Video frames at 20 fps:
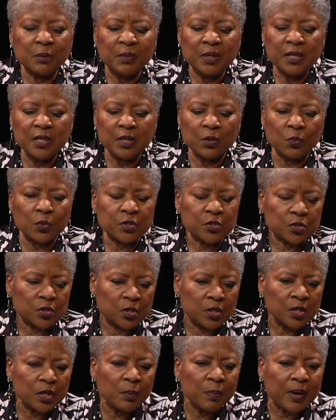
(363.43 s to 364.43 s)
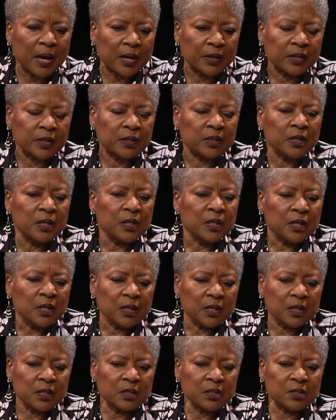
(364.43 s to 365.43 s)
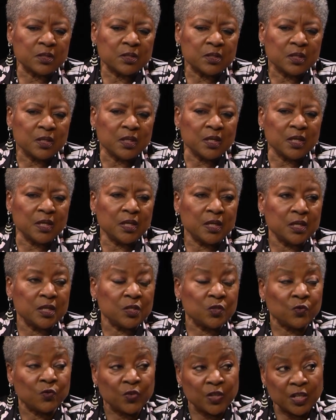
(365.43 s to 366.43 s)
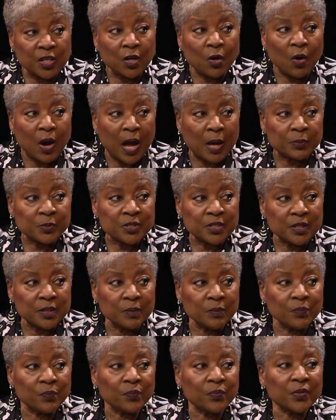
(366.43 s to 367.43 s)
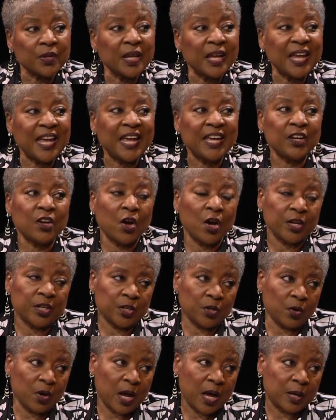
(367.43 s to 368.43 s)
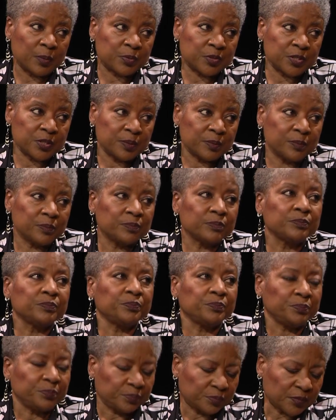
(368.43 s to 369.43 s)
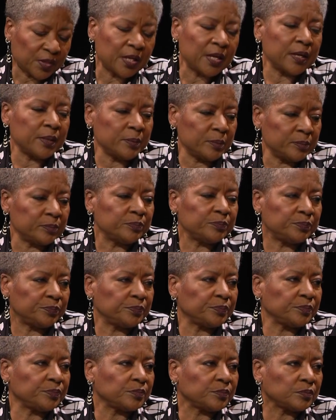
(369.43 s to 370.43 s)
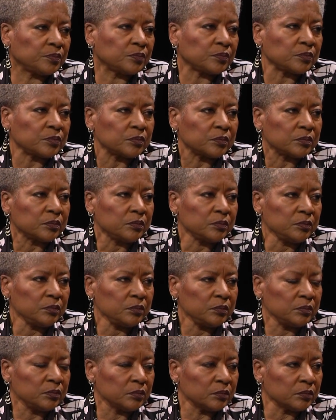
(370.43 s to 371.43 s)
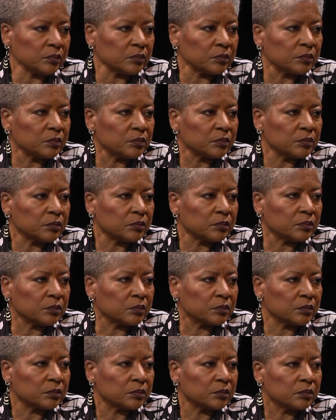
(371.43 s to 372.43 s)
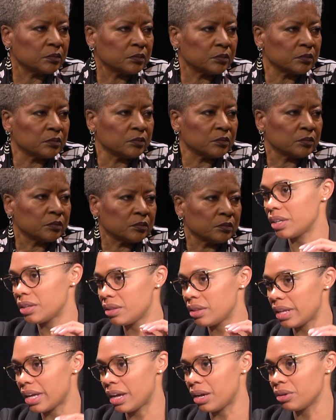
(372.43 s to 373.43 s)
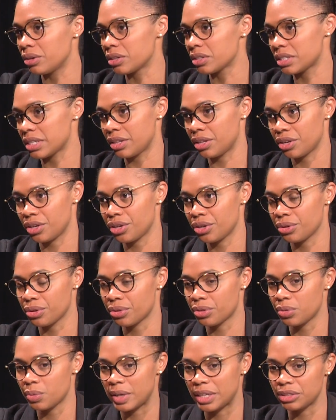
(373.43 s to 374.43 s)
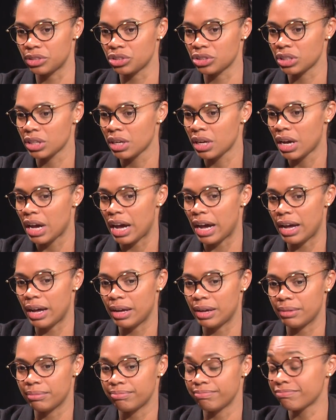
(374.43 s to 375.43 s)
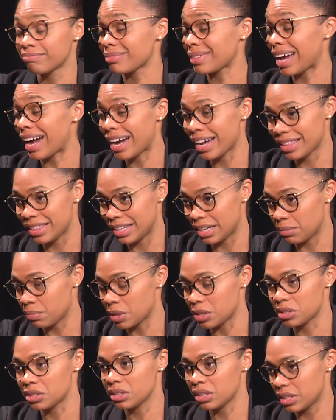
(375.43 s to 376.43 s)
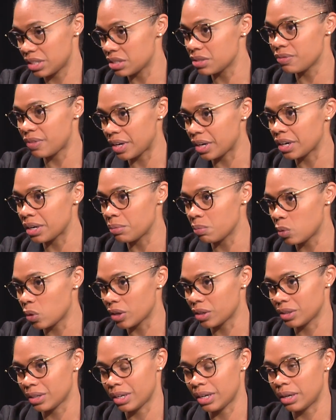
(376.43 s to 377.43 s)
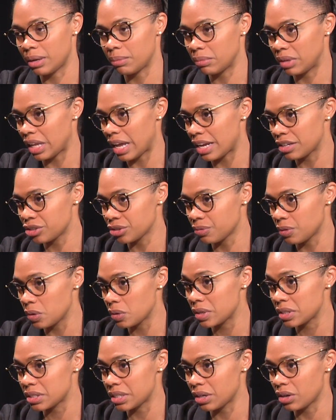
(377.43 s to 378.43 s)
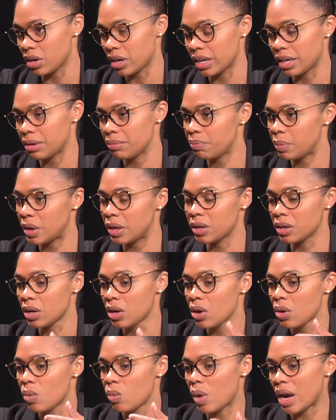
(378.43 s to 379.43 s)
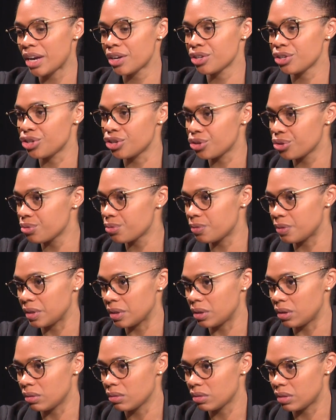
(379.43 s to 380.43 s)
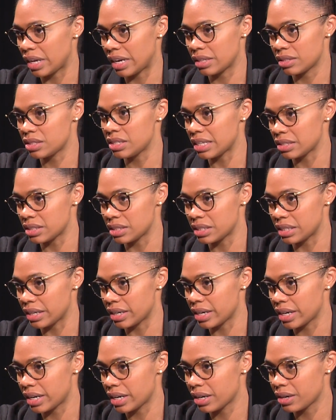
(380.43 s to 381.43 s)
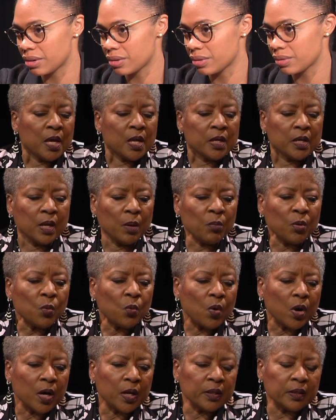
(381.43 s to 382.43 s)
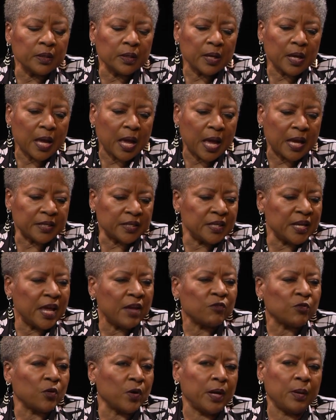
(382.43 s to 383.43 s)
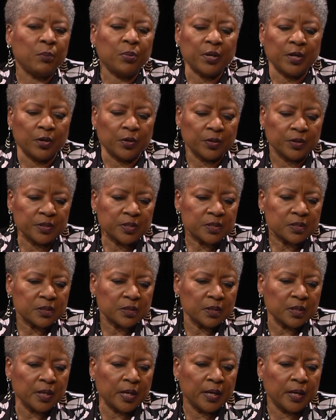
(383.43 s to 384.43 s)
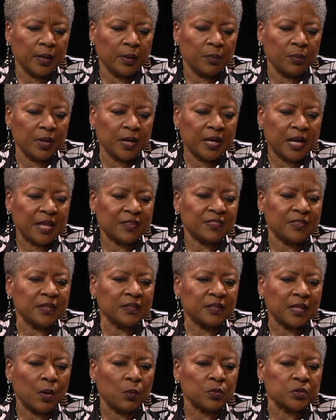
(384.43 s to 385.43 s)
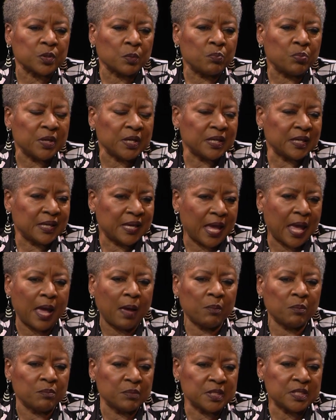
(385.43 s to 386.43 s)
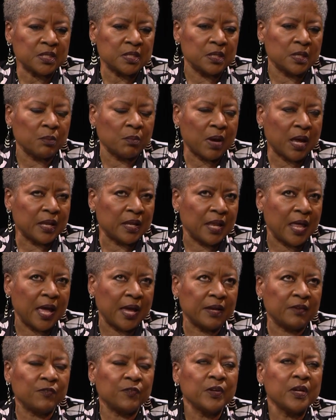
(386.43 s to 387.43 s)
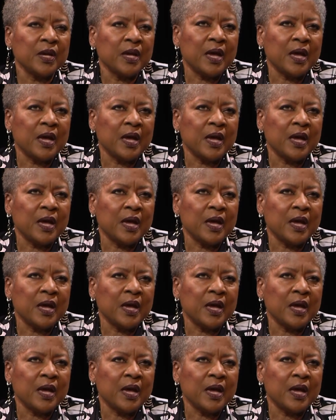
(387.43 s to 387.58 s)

Media, what's good about it is video option and audio option. Right. Yes. So you mentioned bridging the gap between the elders and the youth, which I think personally is very important, and I'm glad you're focusing on it. But why do you feel that it's necessary? Number one, I didn't have grandparents. And I think that was a big gap missing in my life.